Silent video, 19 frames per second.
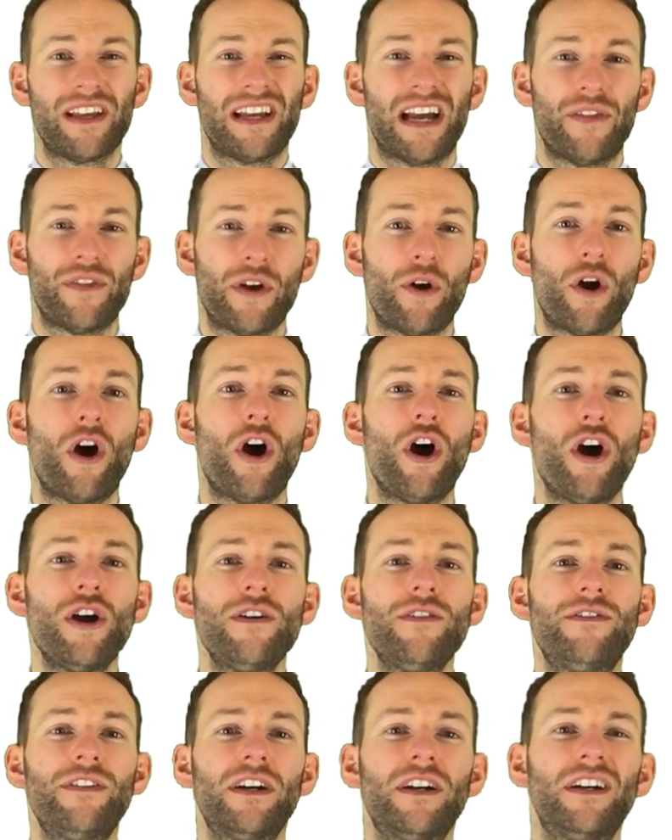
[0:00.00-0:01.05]
And there are
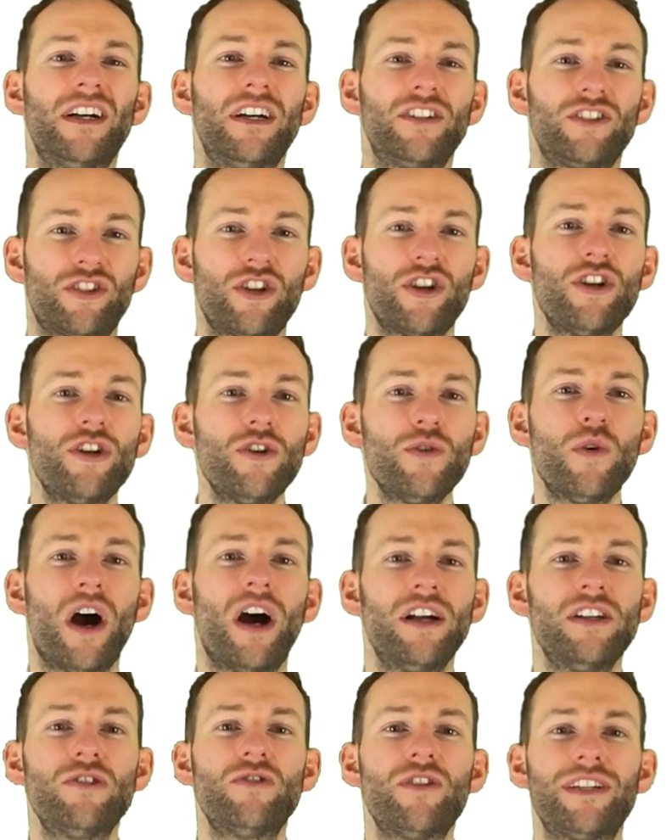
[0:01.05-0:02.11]
over
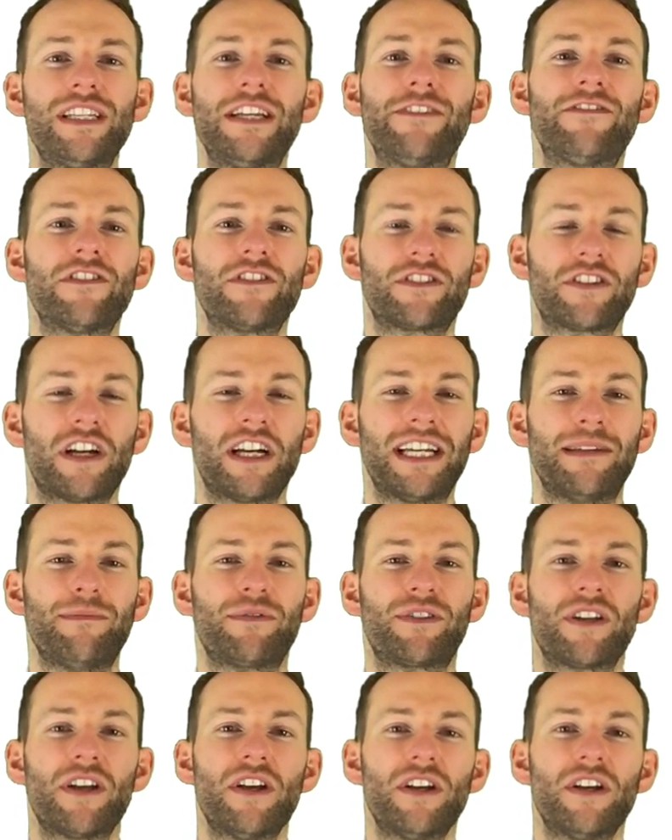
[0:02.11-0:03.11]
200 different types